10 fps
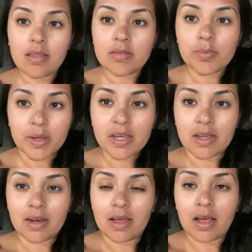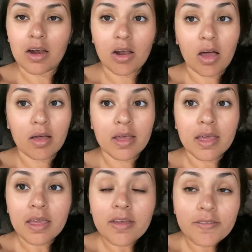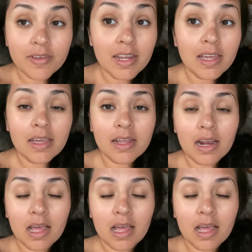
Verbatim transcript: has been a long evening.